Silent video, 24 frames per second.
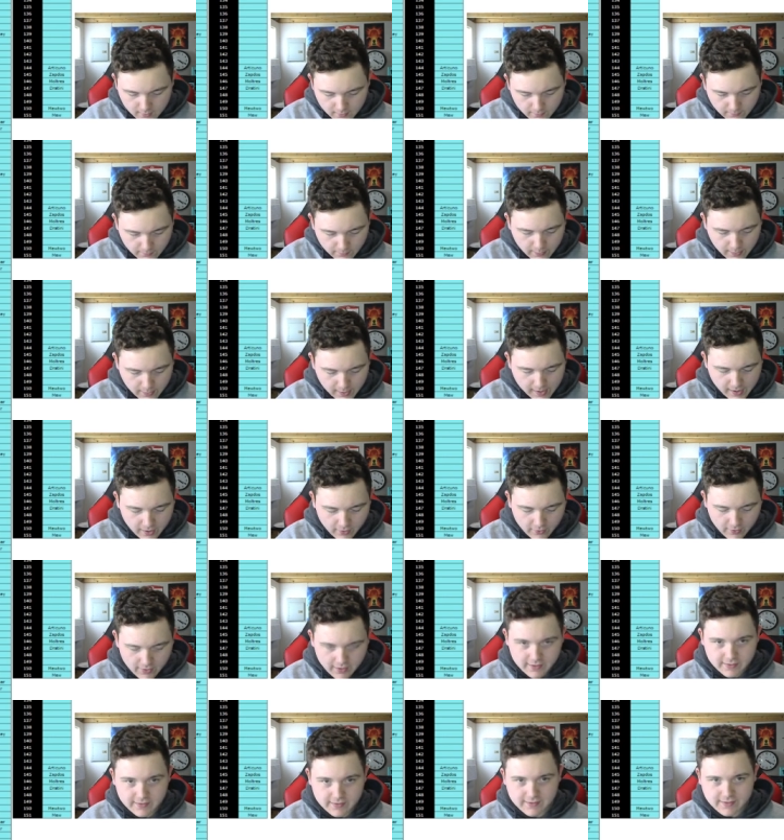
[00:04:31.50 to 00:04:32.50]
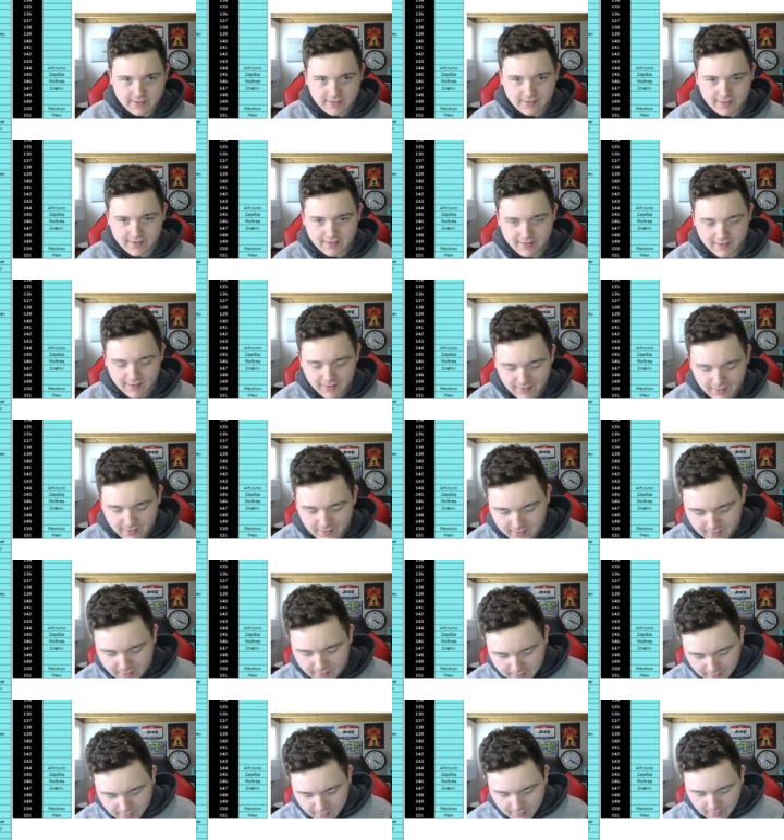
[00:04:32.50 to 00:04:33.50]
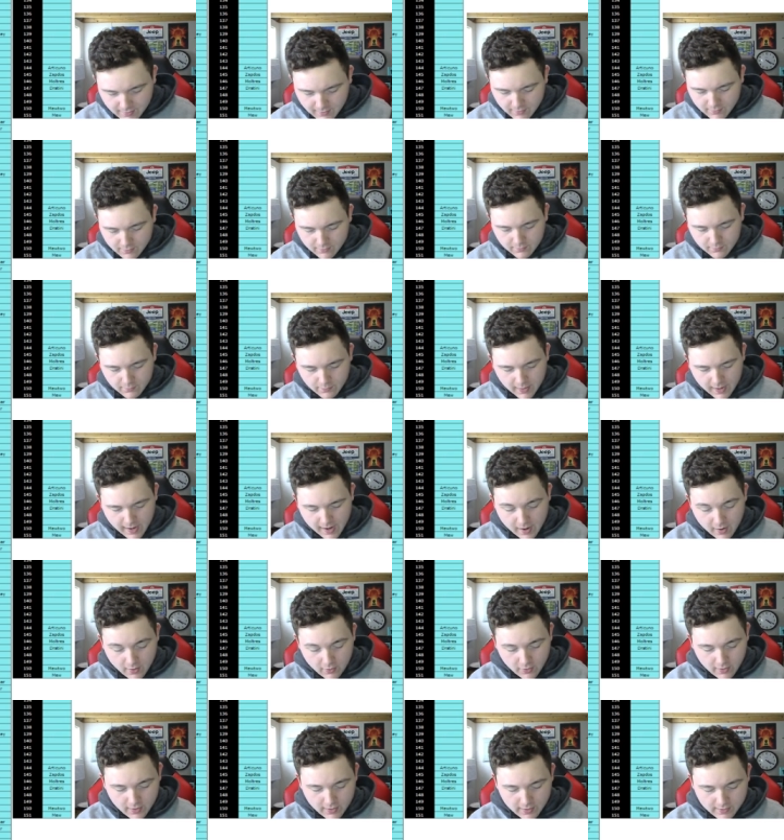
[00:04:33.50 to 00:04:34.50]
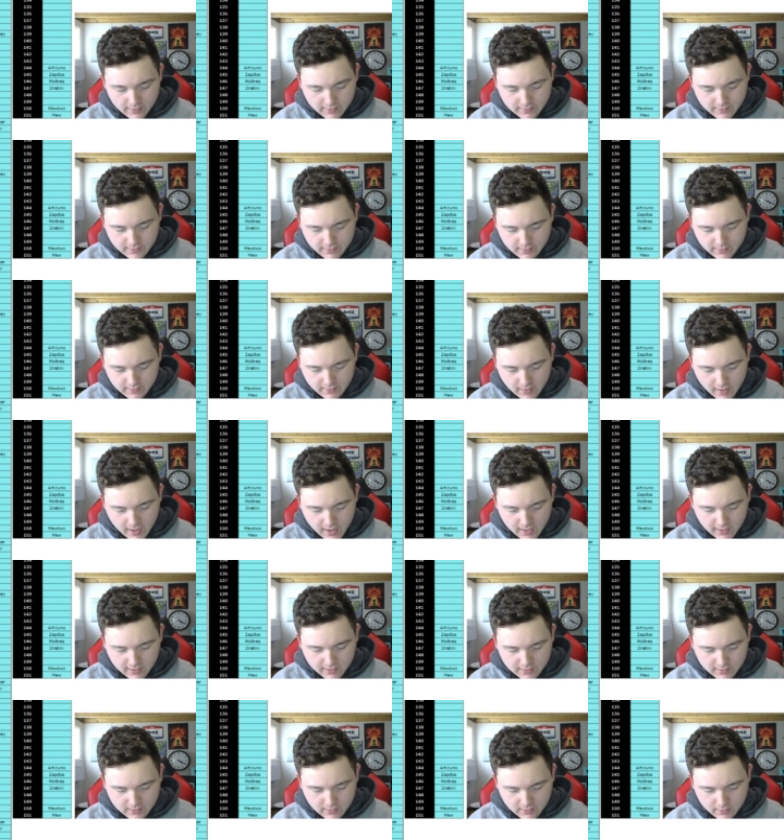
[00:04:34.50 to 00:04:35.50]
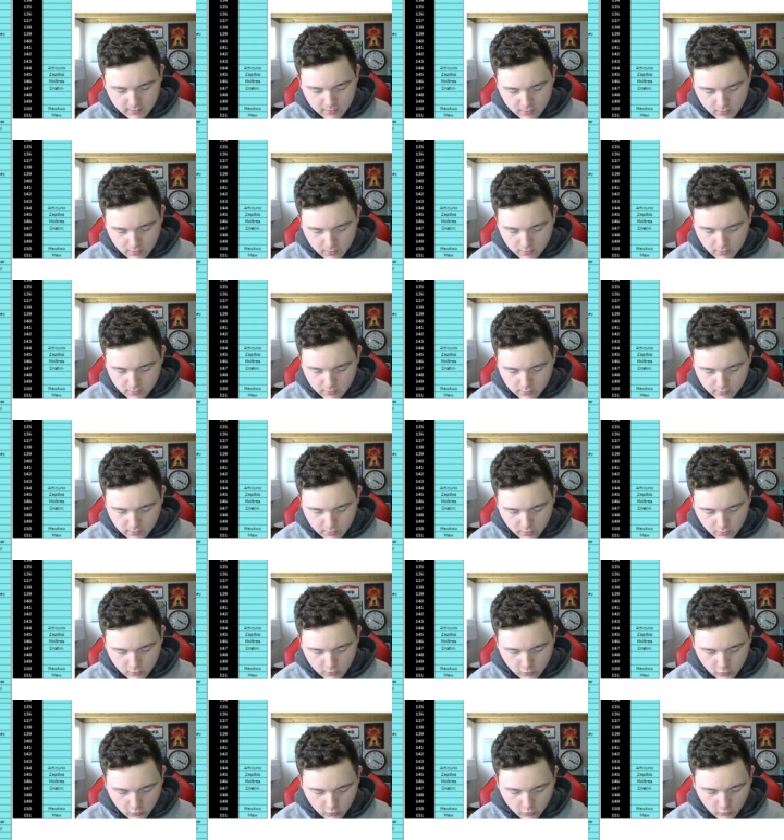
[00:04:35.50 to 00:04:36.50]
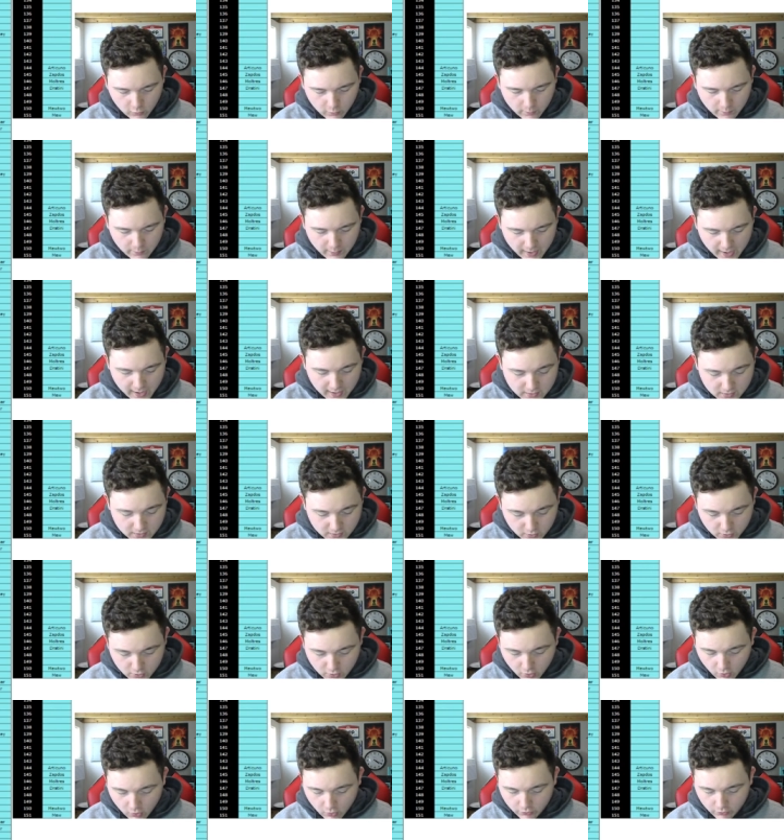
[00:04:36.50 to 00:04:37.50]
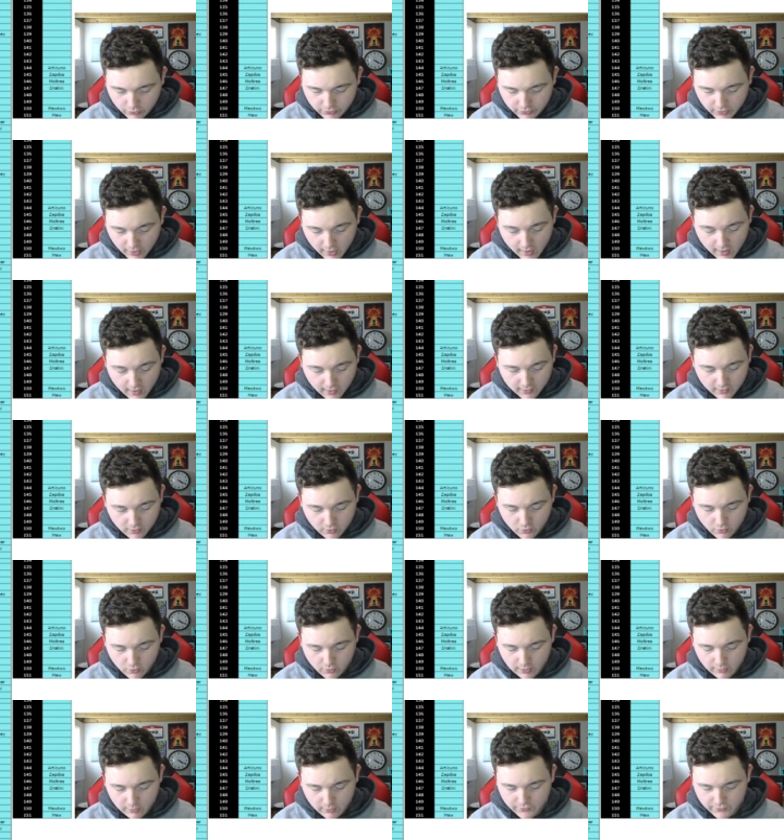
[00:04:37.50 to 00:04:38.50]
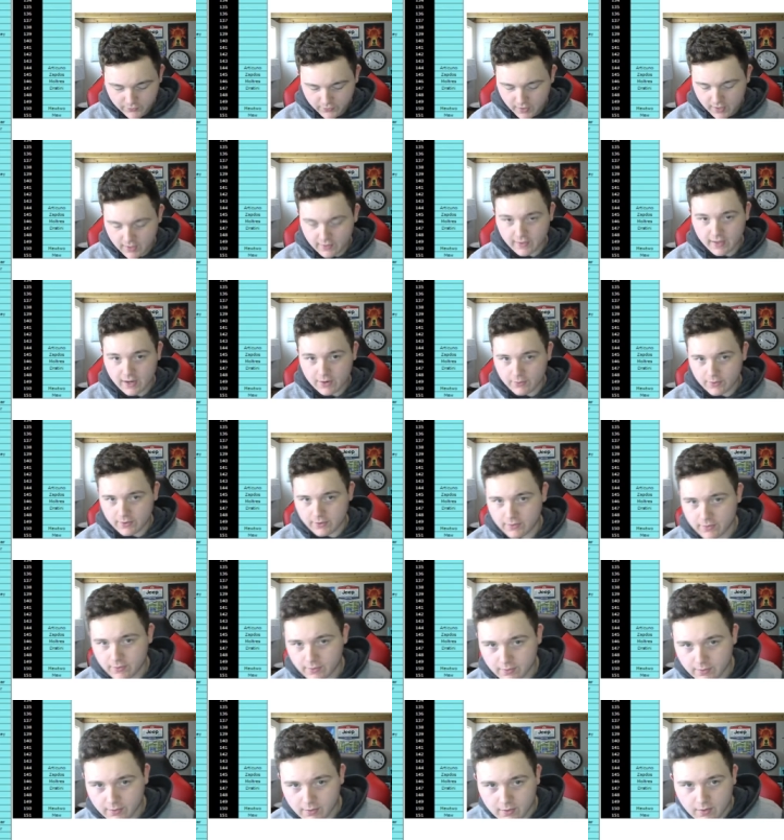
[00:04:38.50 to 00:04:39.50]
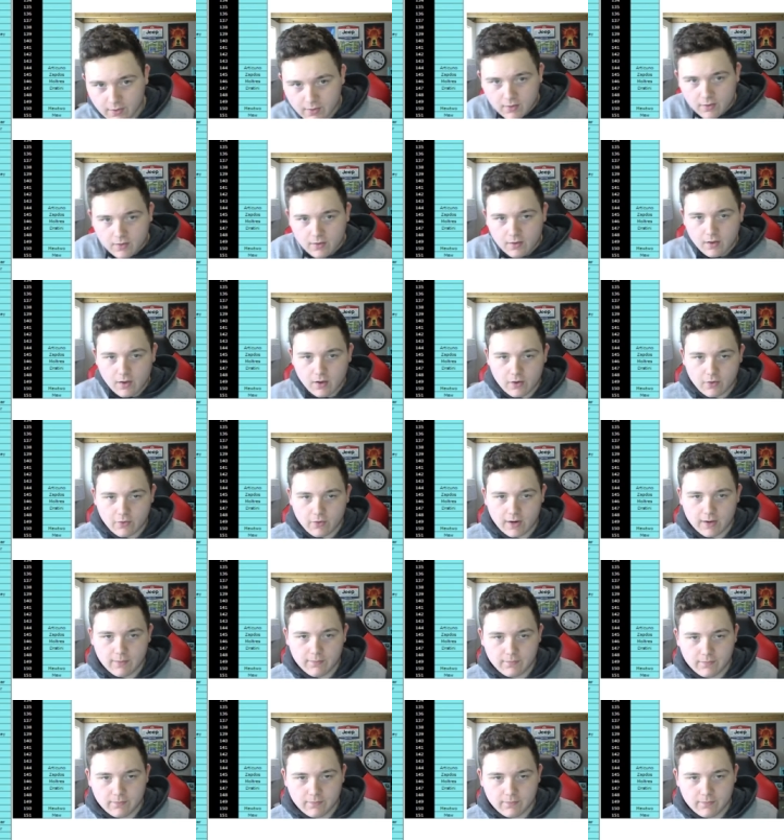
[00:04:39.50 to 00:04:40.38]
Paras, Parasect, Golbat, Golduck. Ooh, I would have forgotten that one. Oh crap.